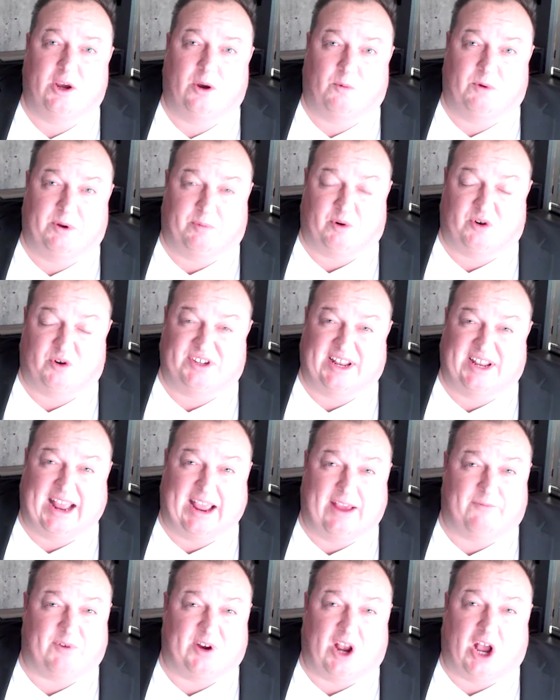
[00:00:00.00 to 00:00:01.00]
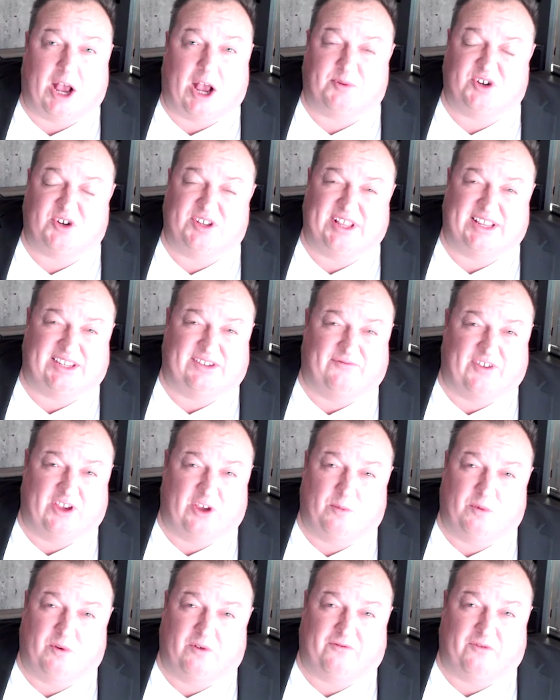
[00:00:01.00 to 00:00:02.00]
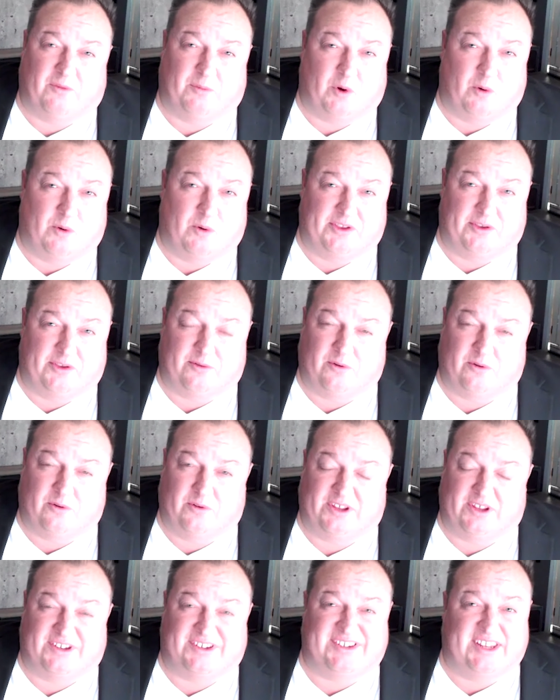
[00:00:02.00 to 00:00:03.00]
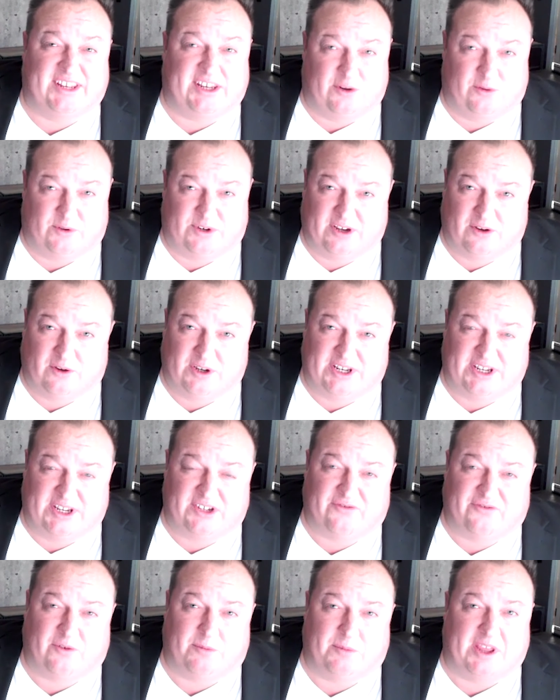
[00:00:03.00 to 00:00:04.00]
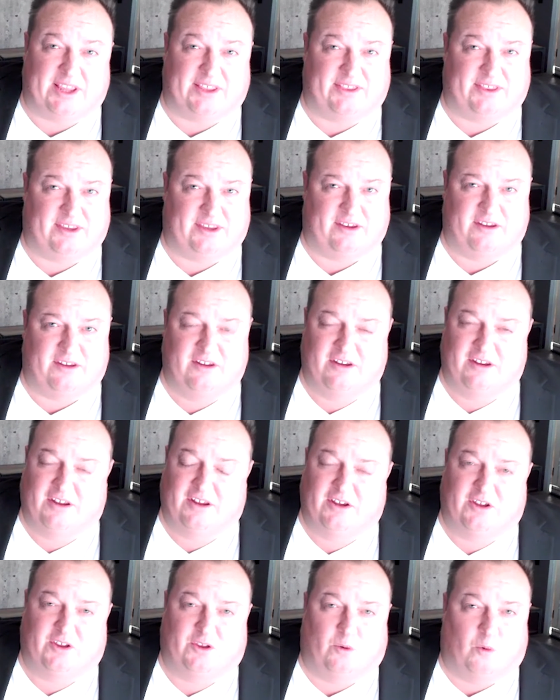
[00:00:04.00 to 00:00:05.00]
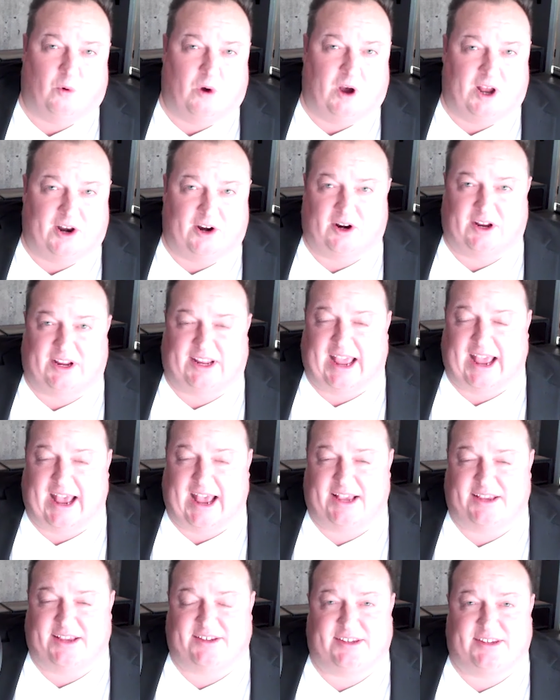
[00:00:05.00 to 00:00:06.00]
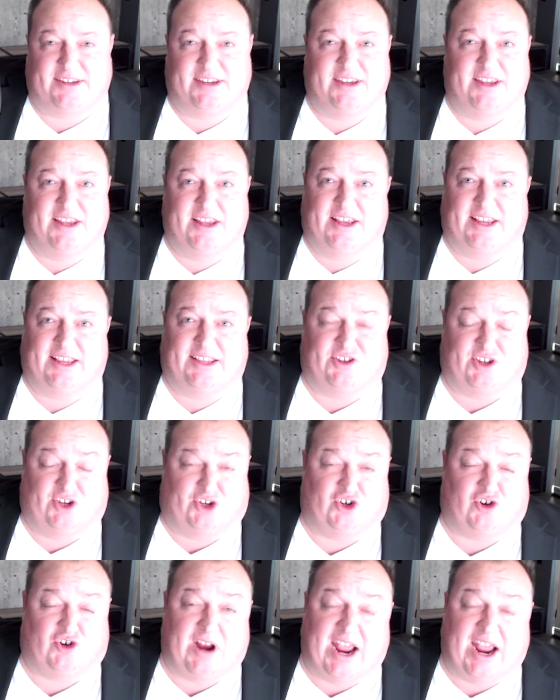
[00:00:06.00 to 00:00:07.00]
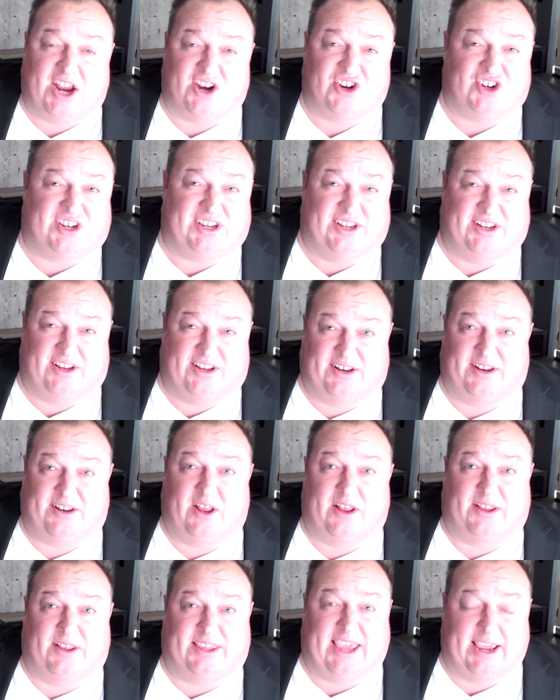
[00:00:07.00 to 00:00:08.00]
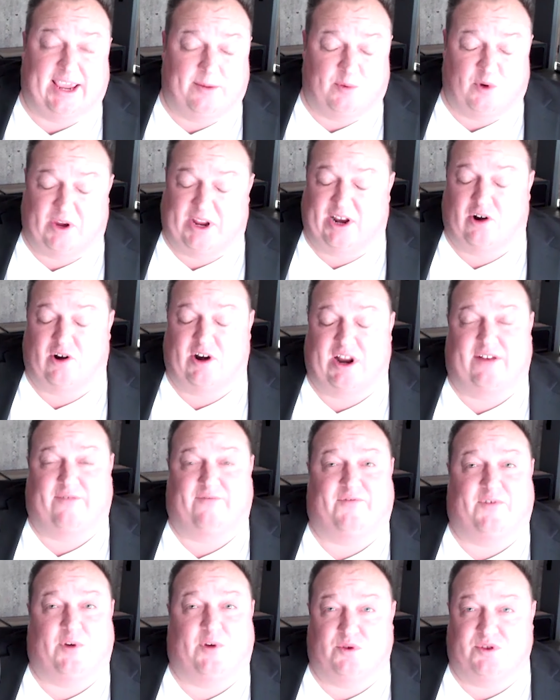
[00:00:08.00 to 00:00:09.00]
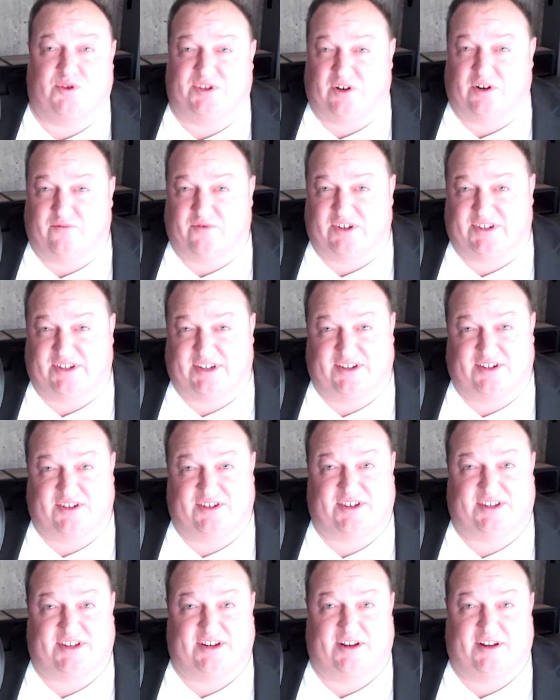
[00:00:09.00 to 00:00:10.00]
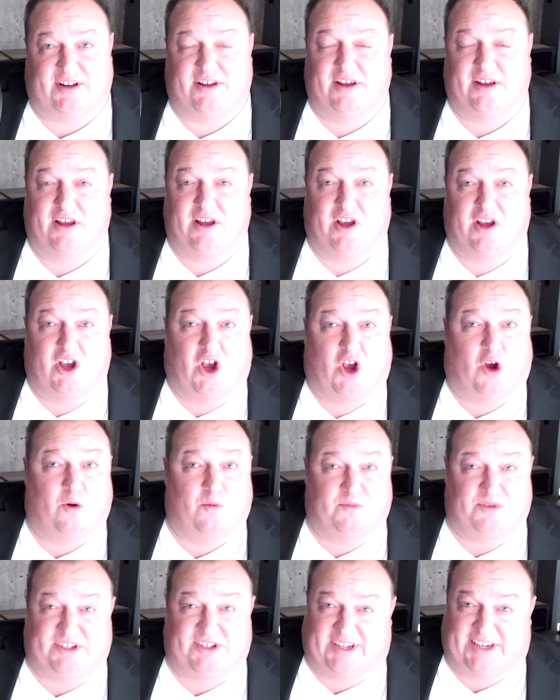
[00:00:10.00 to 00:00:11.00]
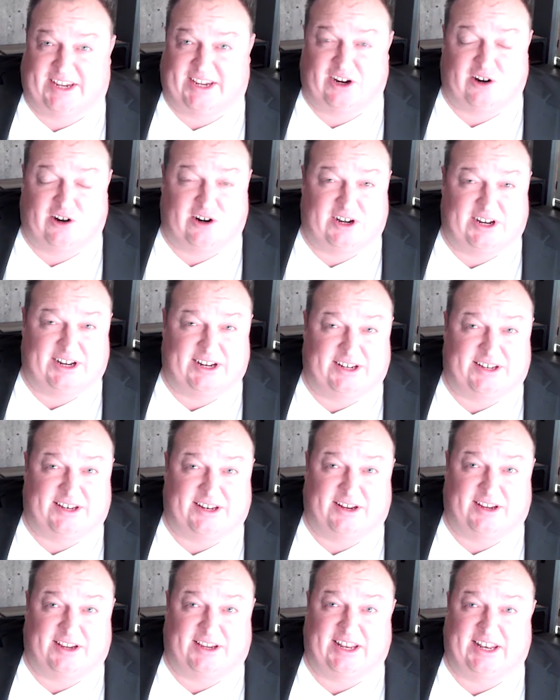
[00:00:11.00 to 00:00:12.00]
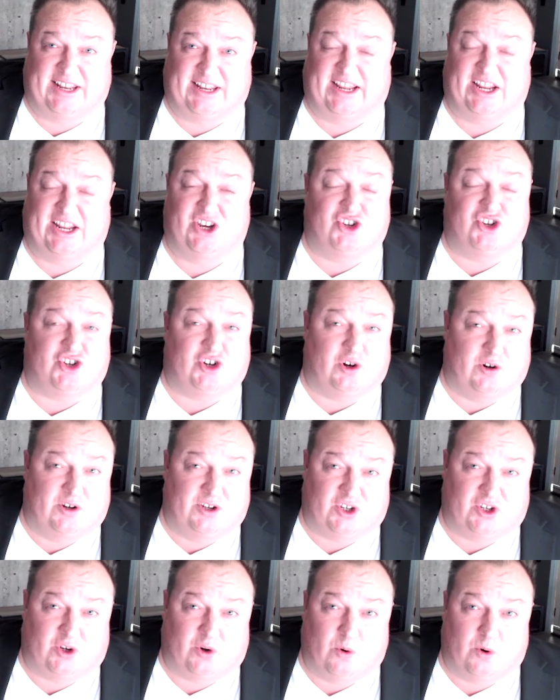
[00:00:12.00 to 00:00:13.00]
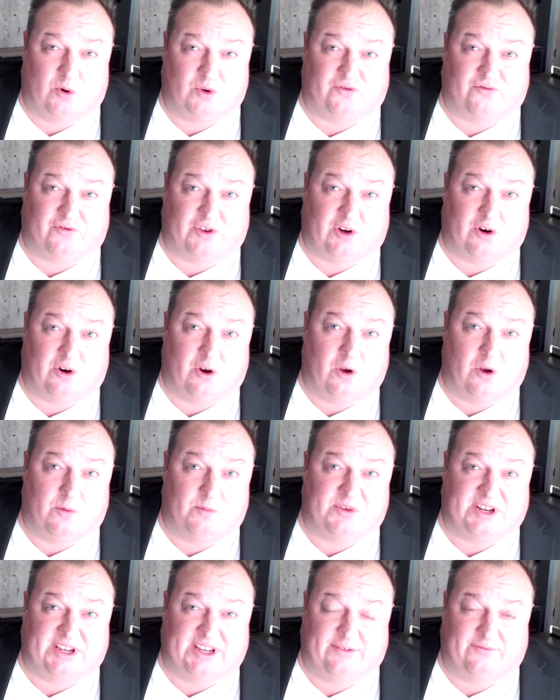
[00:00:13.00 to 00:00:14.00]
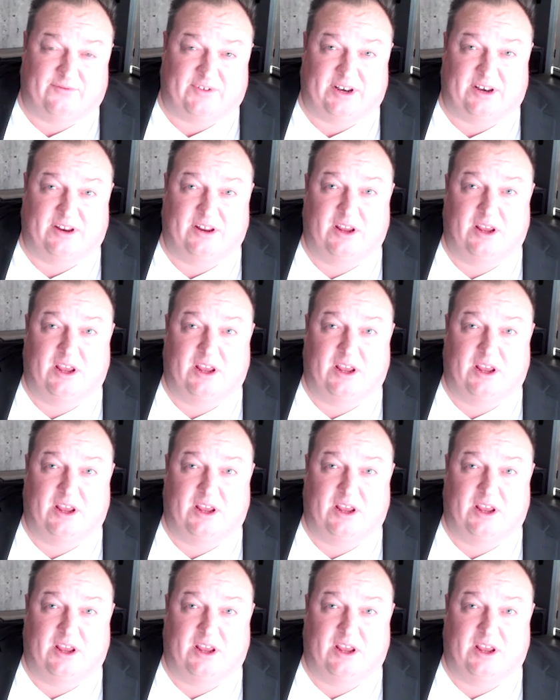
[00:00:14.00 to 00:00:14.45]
We present every option that's available from going through the city utilities, from like the water, gas, to trash, to cable, internet, and phone services, to home security, to getting insurance quotes for their home, to even